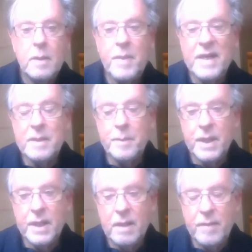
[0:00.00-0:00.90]

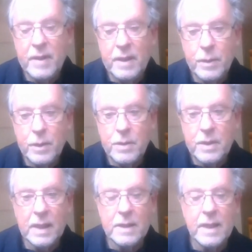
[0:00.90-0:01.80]
possibility of
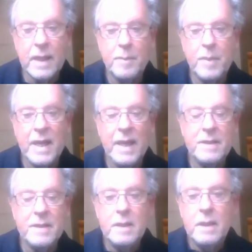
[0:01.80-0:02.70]
introducing exotic
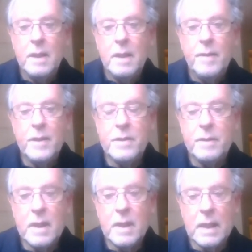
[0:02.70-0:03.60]
plants, this
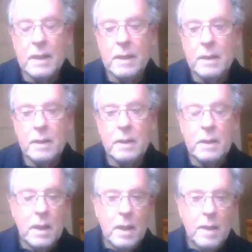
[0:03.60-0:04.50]
uh,
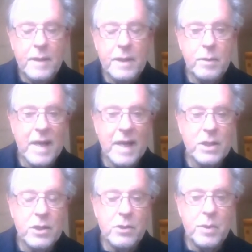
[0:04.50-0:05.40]
the
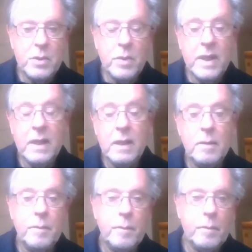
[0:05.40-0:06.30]
interactions
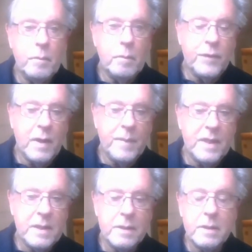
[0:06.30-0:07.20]
between farming
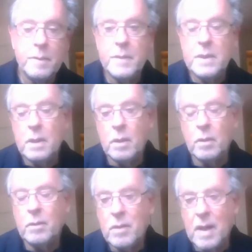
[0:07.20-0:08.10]
systems
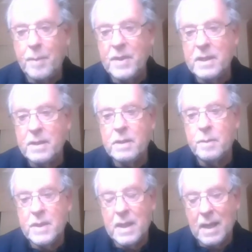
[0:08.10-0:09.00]
or cropping
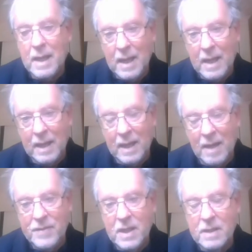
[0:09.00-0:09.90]
systems and
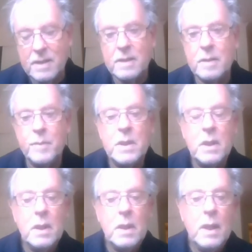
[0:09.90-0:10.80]
livestock systems
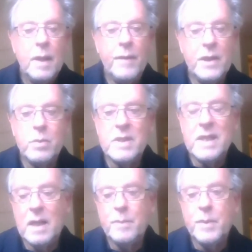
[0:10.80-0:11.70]
this was
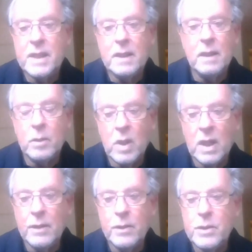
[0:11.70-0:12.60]
not particularly
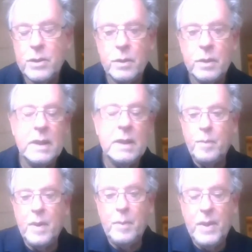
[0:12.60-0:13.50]
well understood. A